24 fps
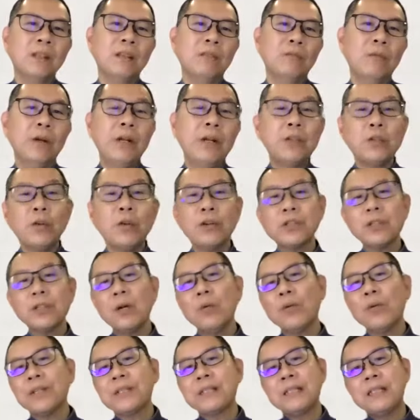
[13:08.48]
When Joshua
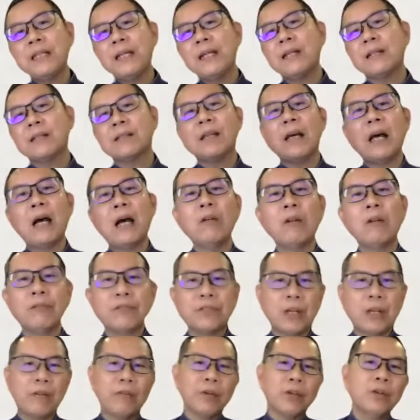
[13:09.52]
was near the town of
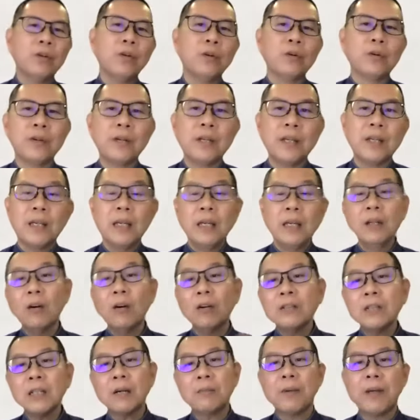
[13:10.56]
Jericho, he
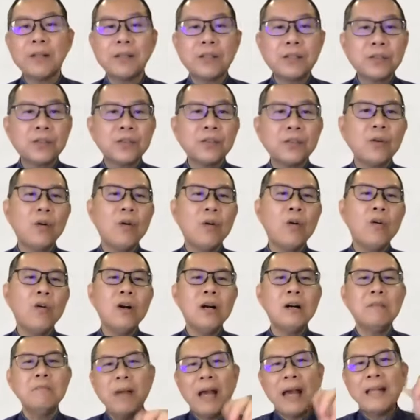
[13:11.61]
looked up and saw
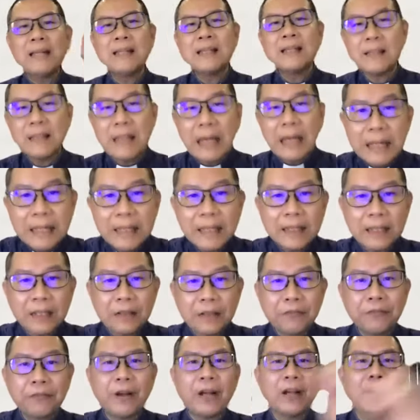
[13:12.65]
a man standing
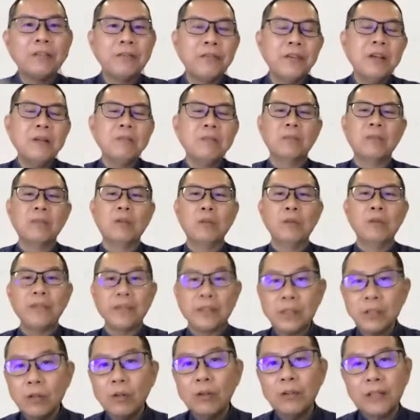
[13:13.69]
in front of him with a
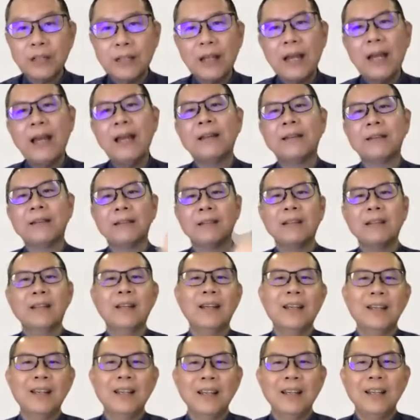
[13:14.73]
sword in hand.
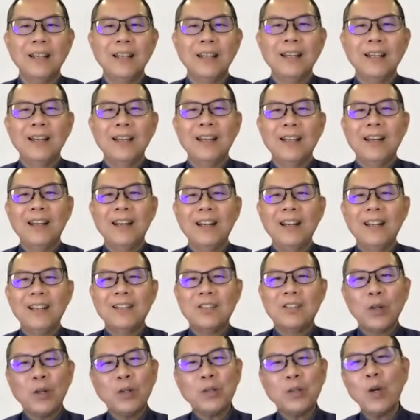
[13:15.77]
And
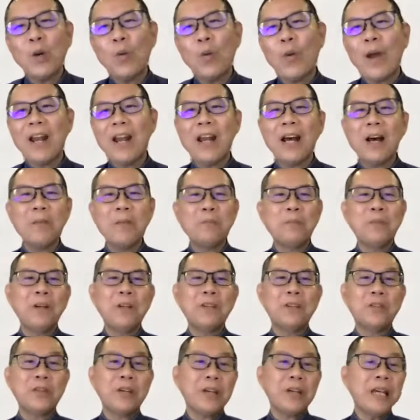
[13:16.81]
Joshua went up
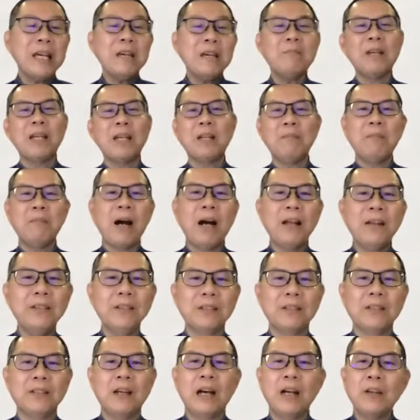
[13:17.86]
to him and
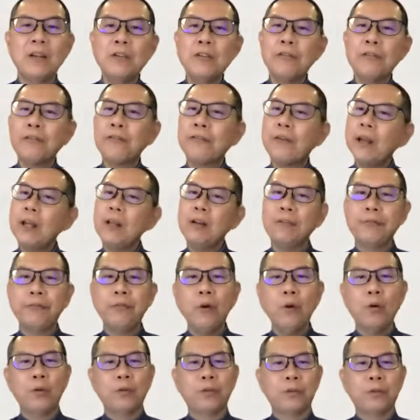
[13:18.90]
demanded, "Are you friend or
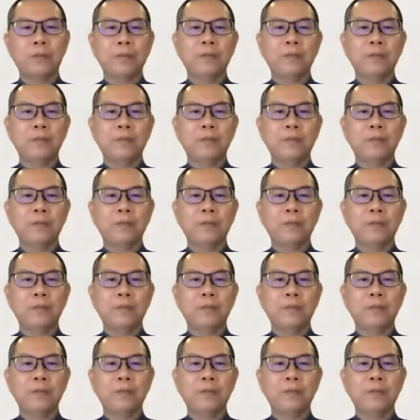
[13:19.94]
foe?"